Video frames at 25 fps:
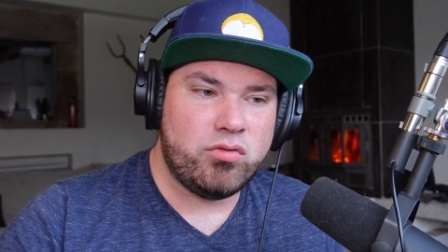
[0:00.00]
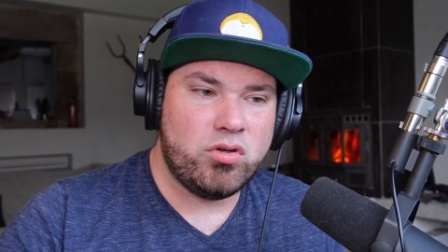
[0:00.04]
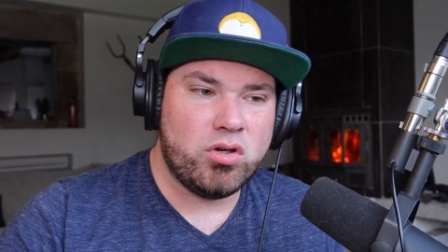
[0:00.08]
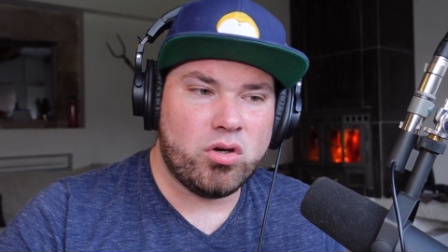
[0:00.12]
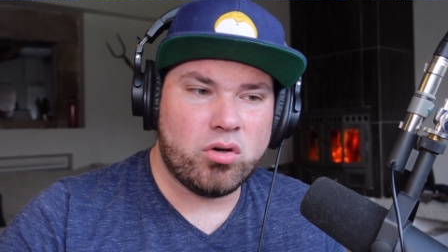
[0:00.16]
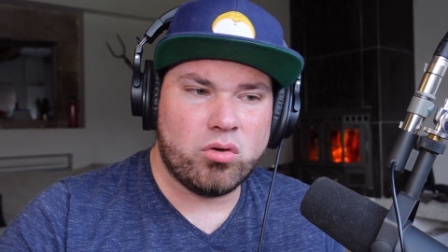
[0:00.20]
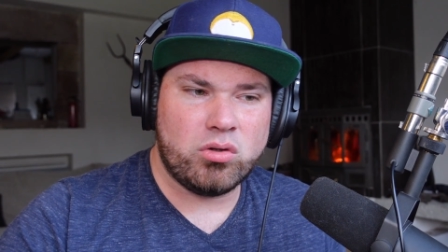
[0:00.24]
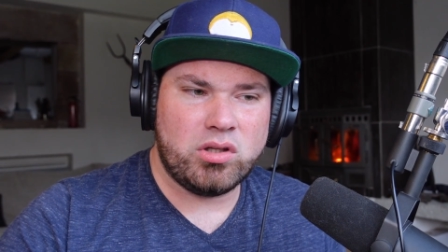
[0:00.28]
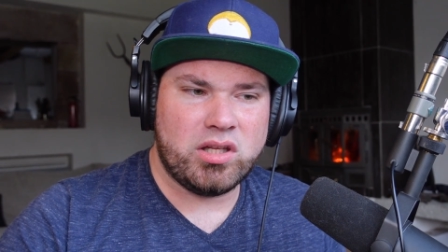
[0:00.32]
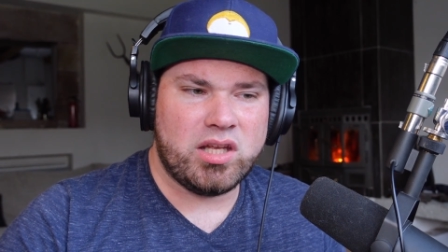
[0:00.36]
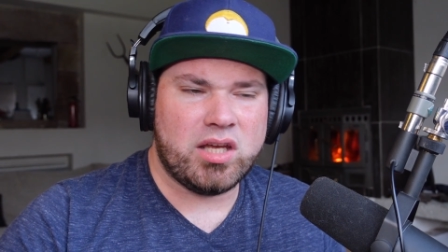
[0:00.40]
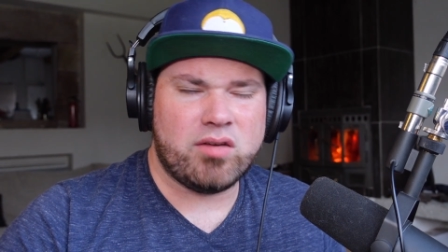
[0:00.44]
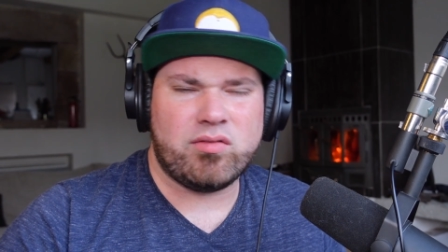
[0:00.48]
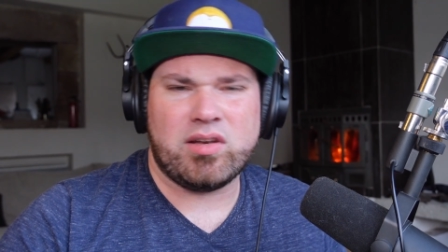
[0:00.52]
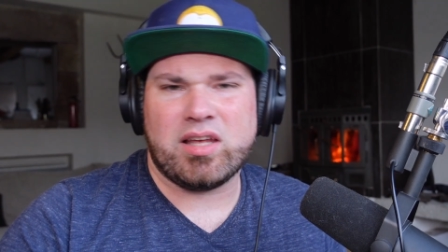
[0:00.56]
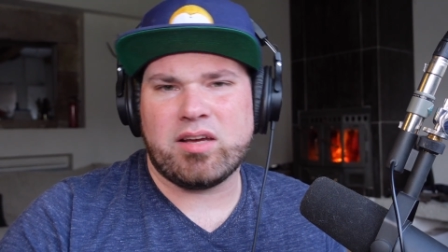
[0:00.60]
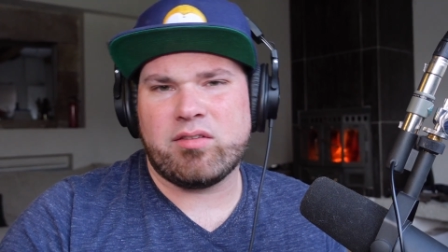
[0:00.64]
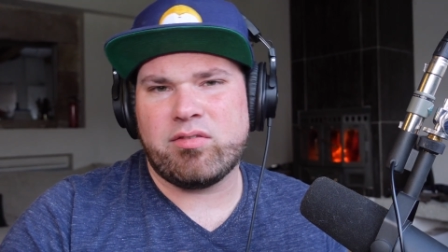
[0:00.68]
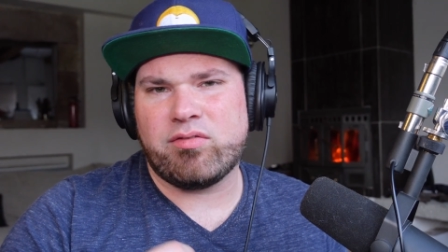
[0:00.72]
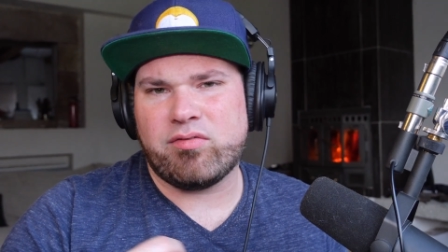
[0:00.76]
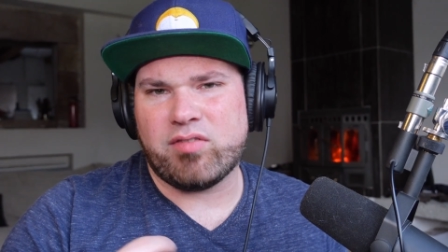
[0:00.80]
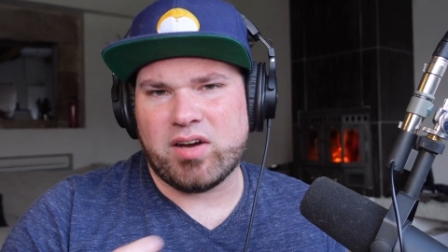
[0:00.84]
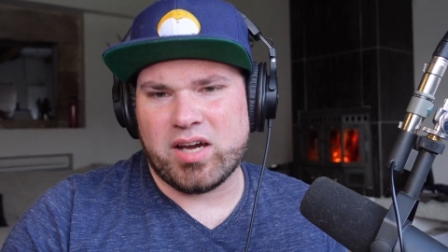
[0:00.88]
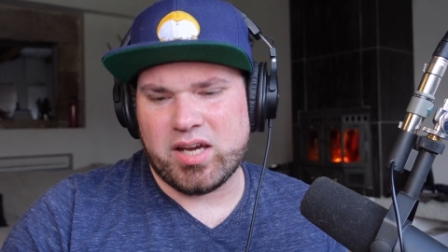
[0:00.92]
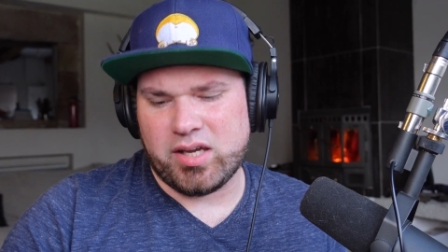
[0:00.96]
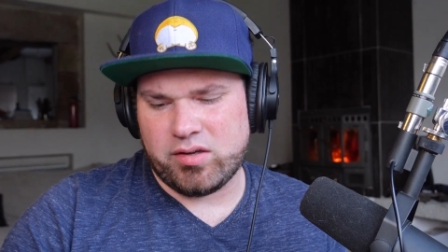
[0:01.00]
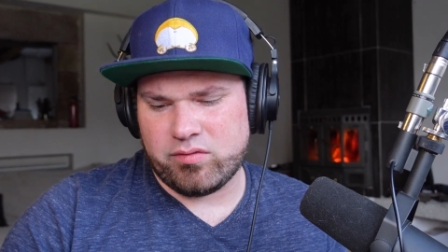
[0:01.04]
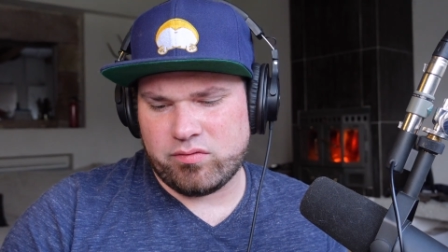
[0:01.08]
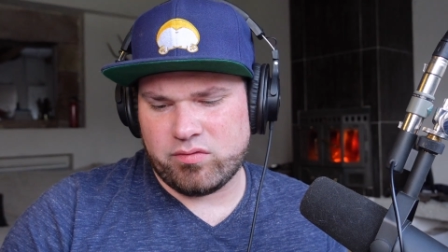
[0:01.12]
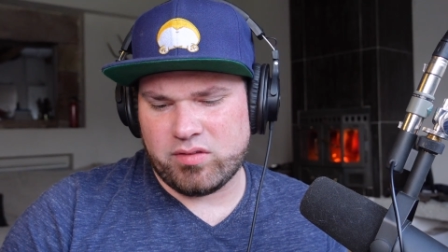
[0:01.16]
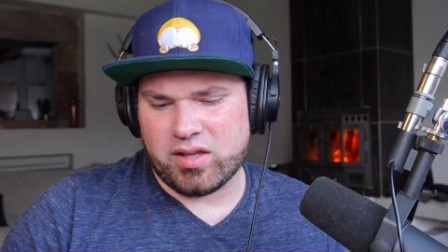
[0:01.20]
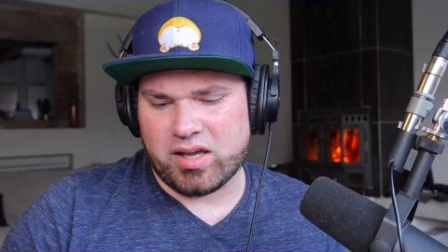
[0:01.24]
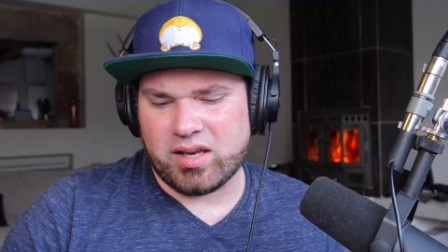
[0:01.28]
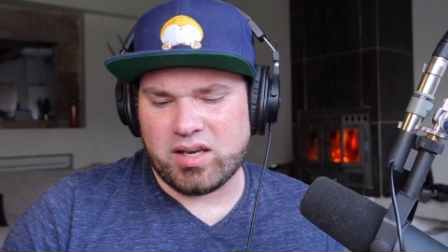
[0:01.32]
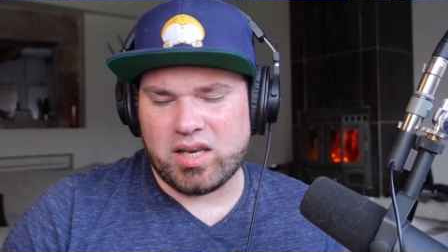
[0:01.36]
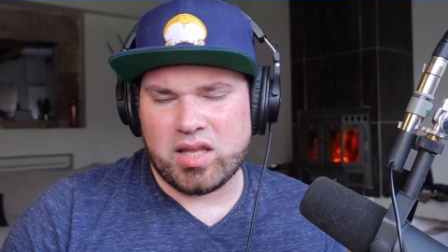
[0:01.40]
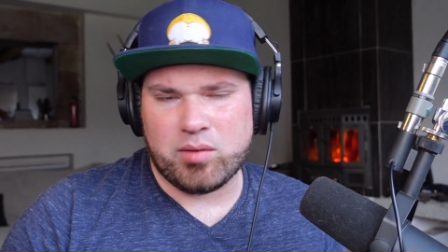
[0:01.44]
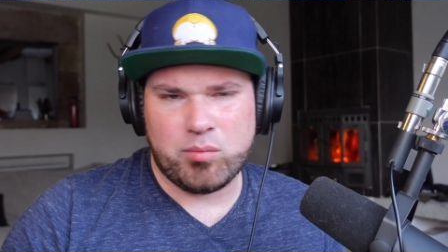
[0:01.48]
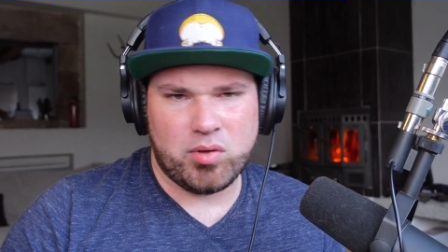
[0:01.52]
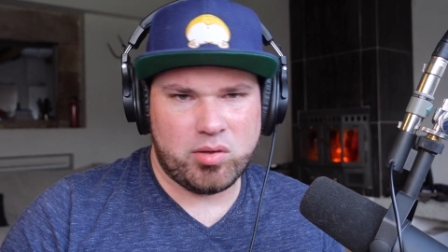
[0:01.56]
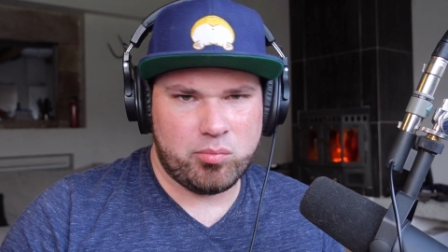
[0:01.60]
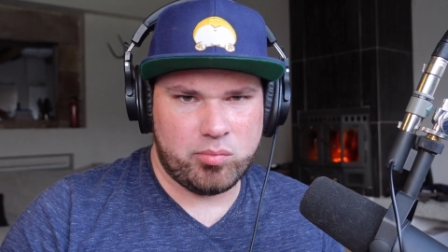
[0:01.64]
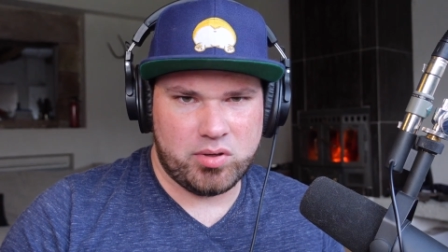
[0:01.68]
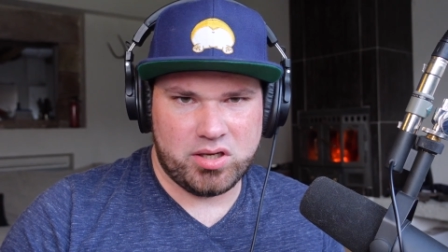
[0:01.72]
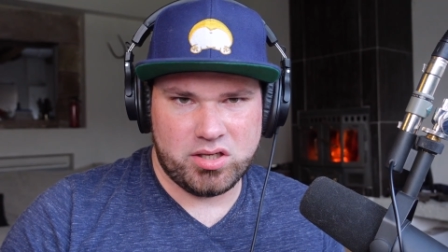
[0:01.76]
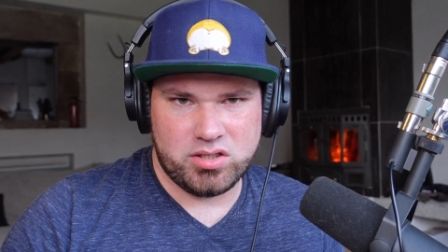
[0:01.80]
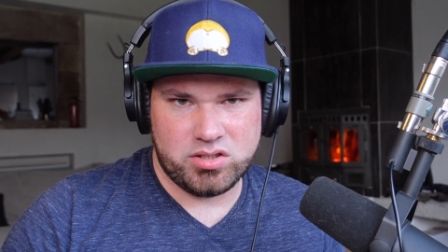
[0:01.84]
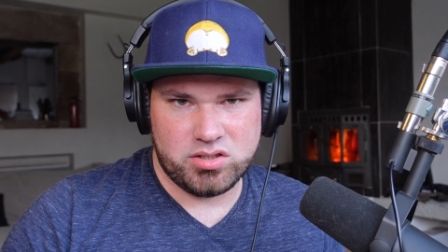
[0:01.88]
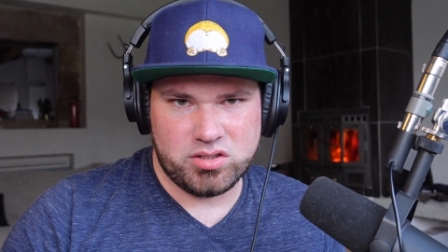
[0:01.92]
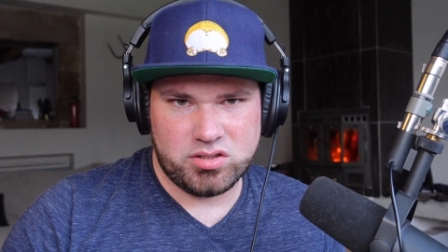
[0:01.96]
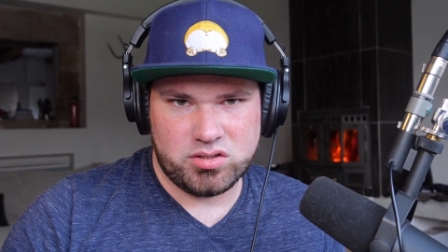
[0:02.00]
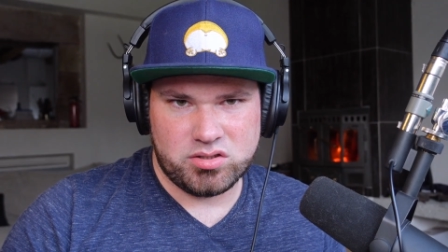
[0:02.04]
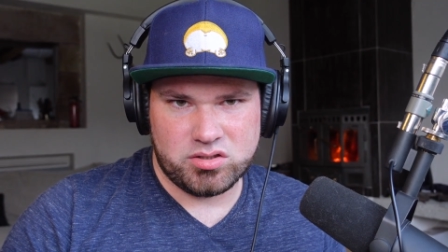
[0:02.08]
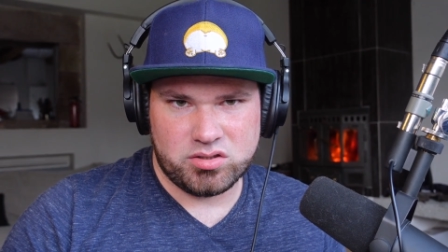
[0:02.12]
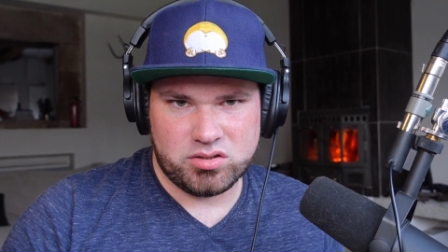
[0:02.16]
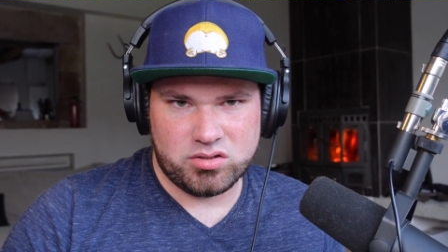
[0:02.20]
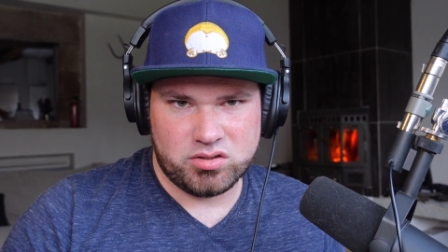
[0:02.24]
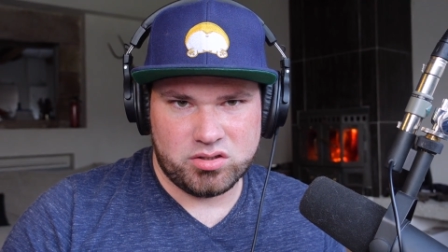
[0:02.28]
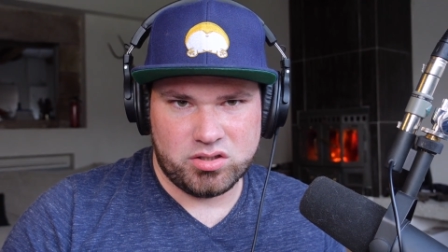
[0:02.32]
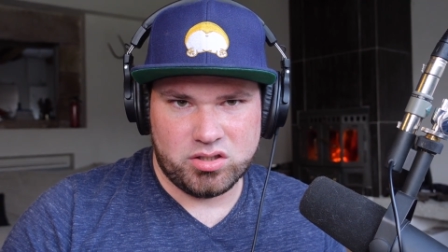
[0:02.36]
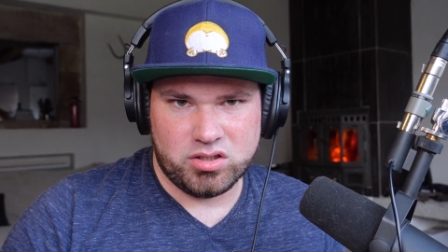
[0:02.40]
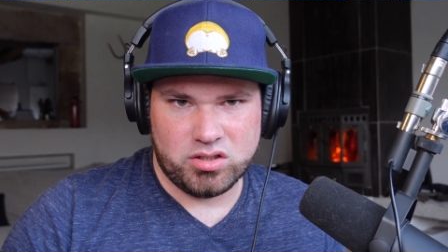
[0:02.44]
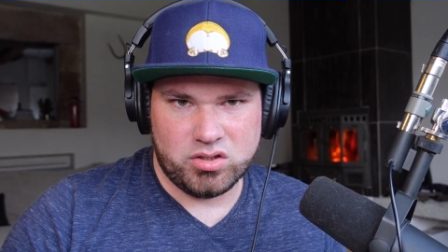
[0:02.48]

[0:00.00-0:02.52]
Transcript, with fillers: you only have like five dynamic pages,